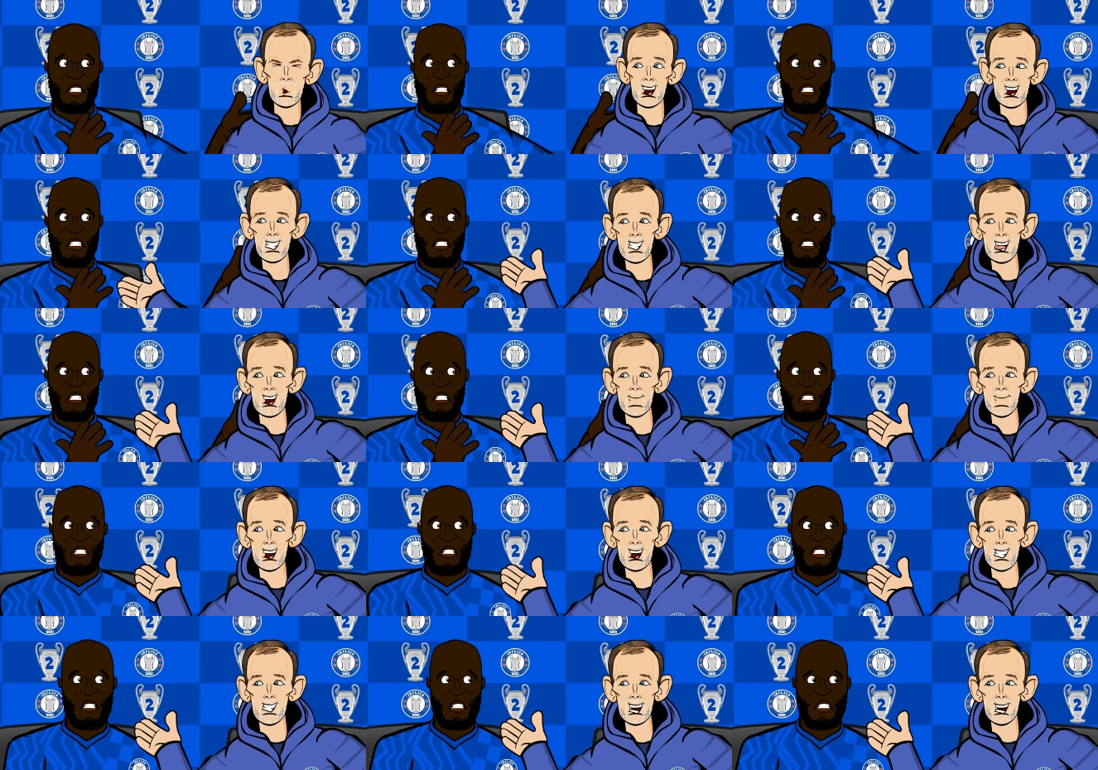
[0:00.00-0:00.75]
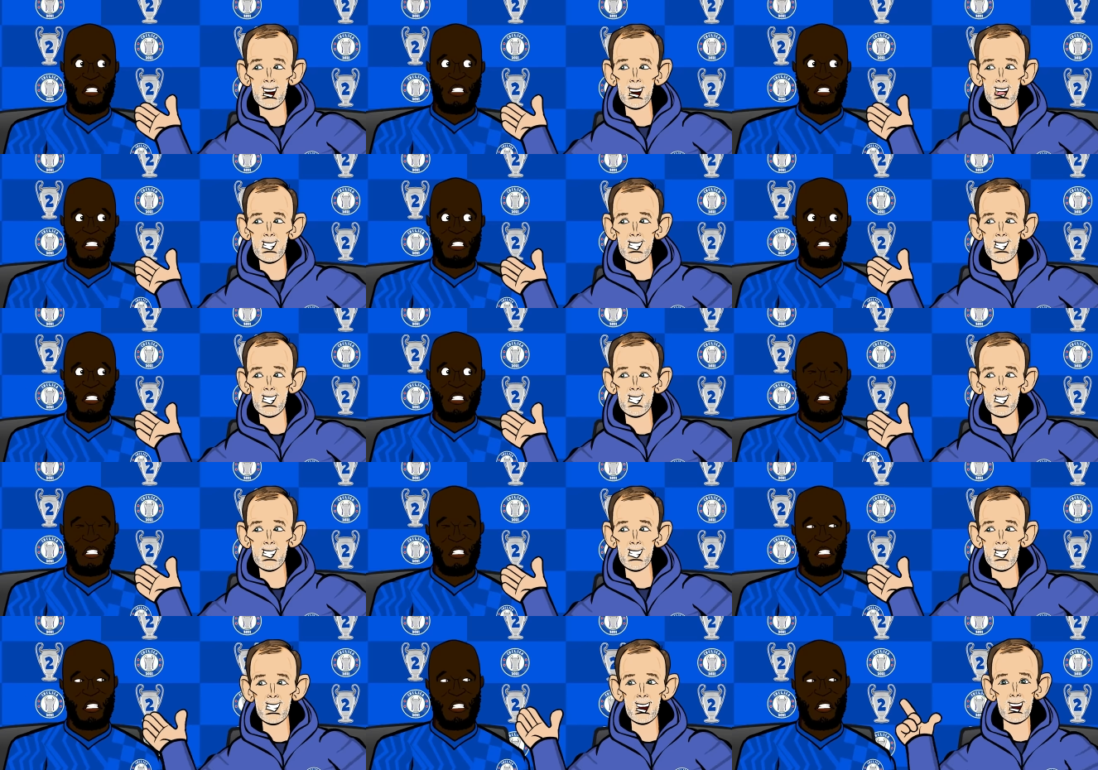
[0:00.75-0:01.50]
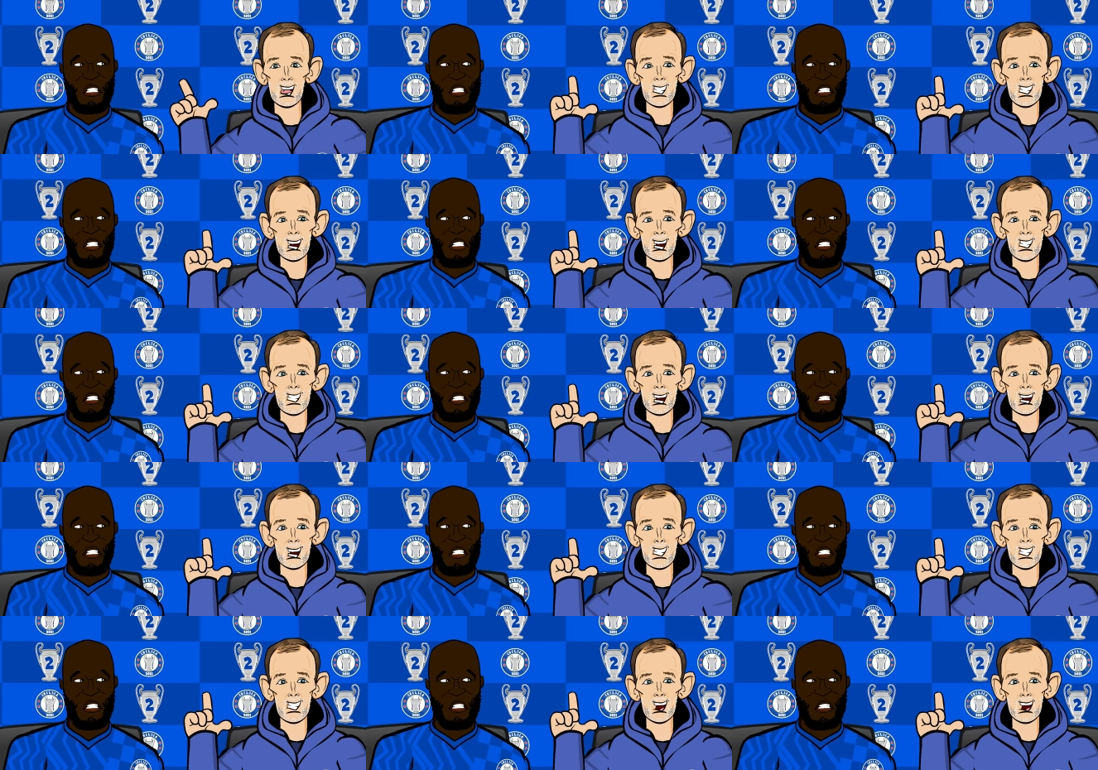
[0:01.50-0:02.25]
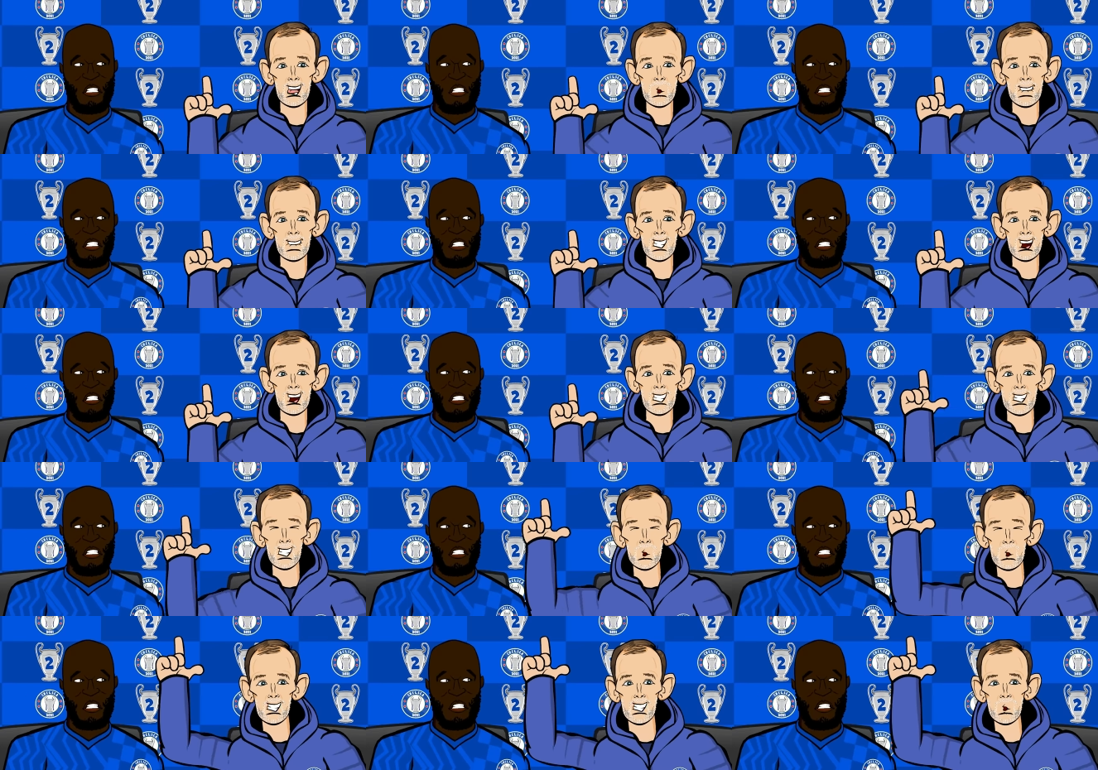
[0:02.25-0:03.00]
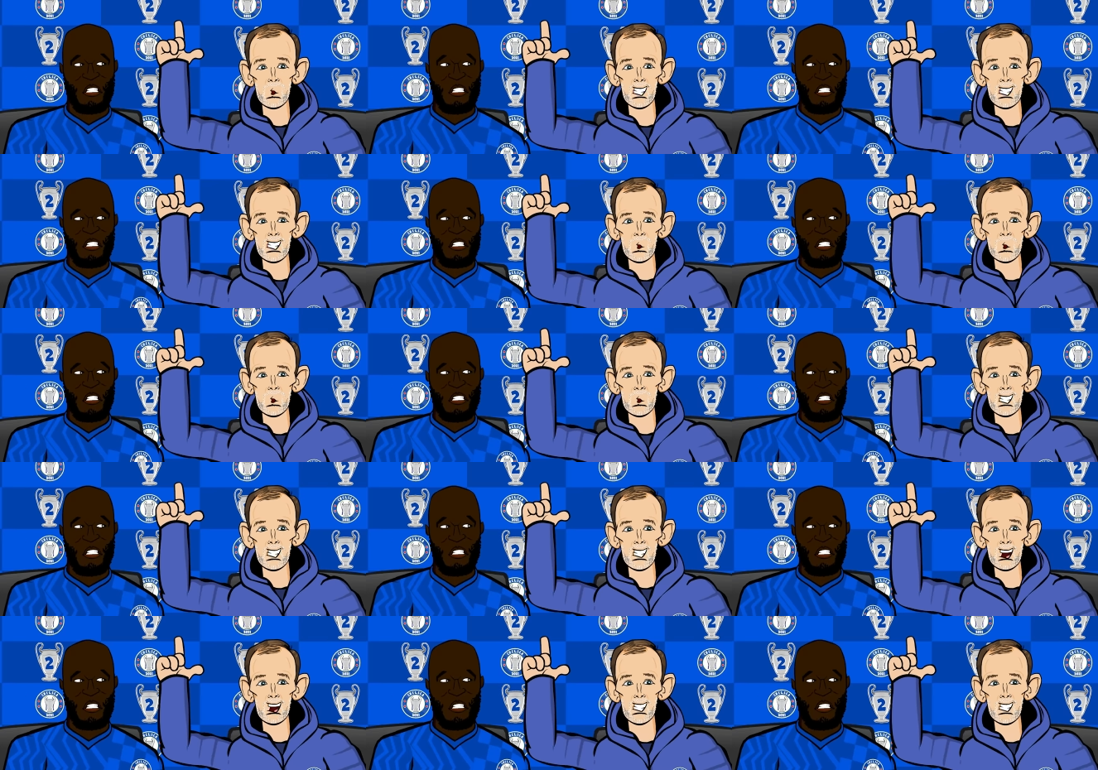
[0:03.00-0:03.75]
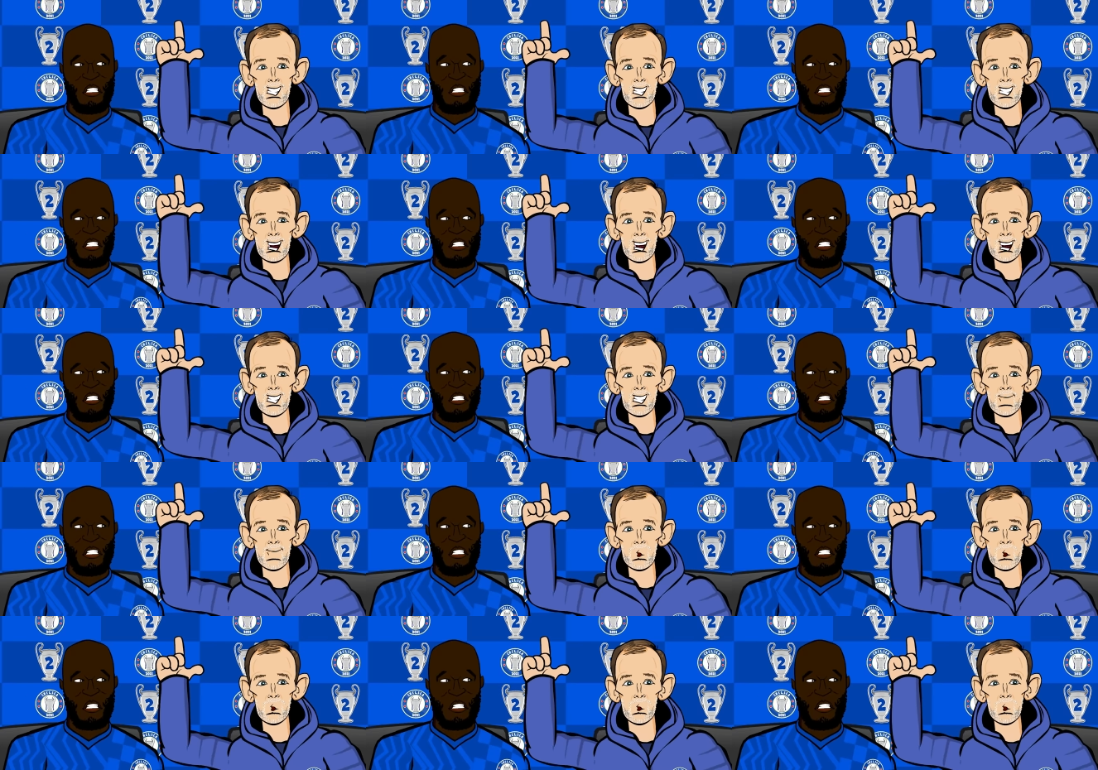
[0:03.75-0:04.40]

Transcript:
Speaker 1: What's the big deal? Chelsea sent all of their youngsters out as rent